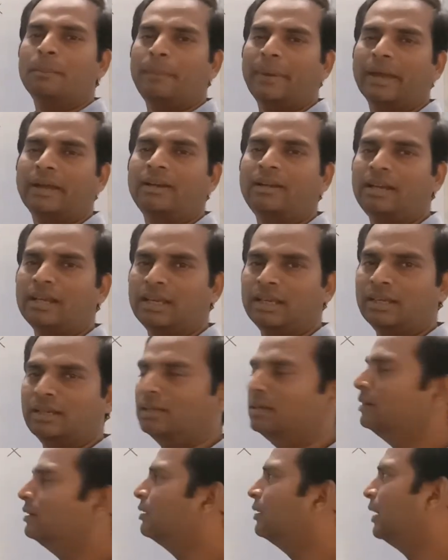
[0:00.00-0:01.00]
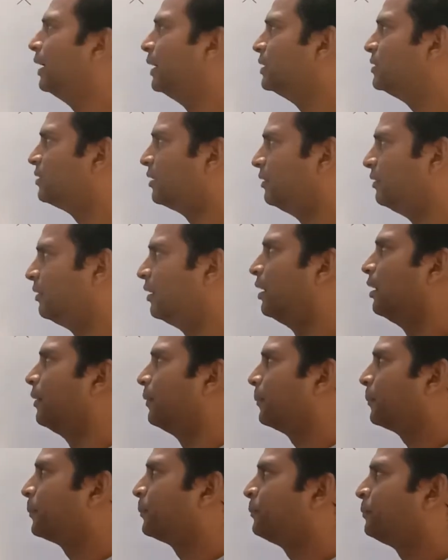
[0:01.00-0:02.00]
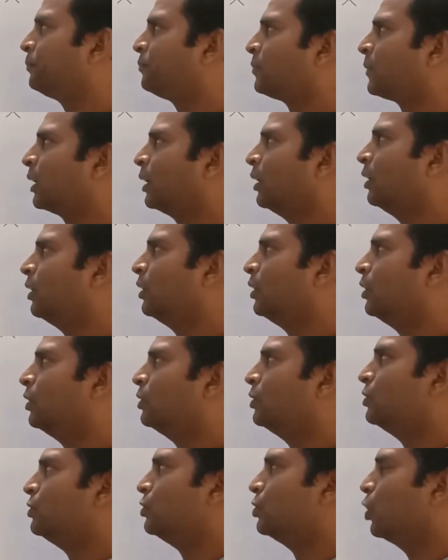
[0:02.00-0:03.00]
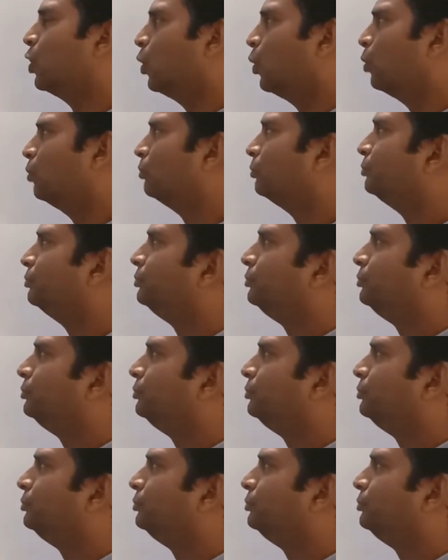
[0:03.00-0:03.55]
pectin, etc. So